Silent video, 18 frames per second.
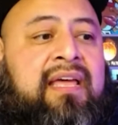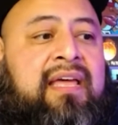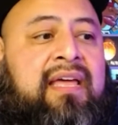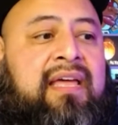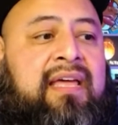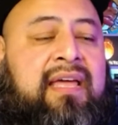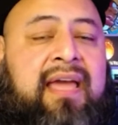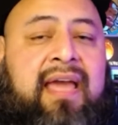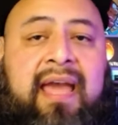
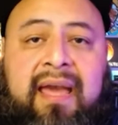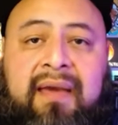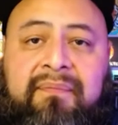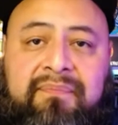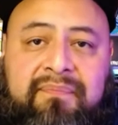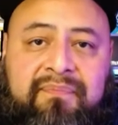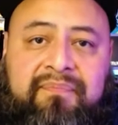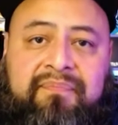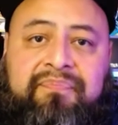have
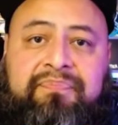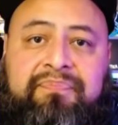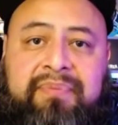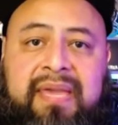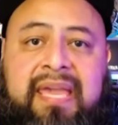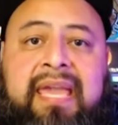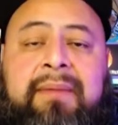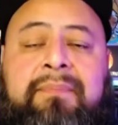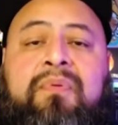
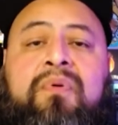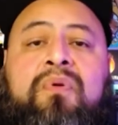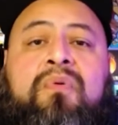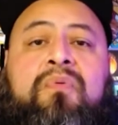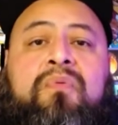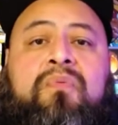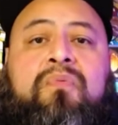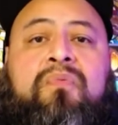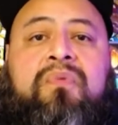
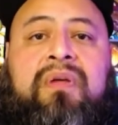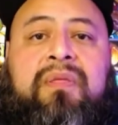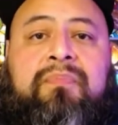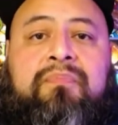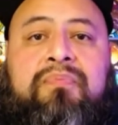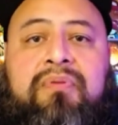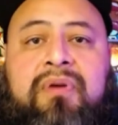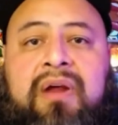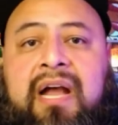people with
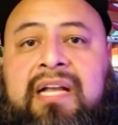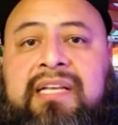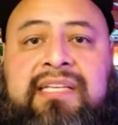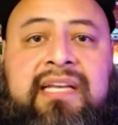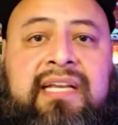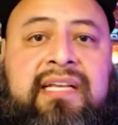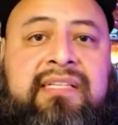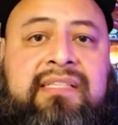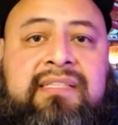
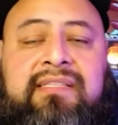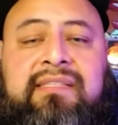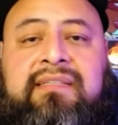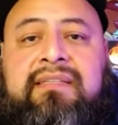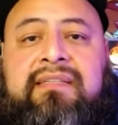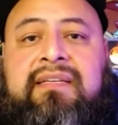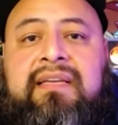projects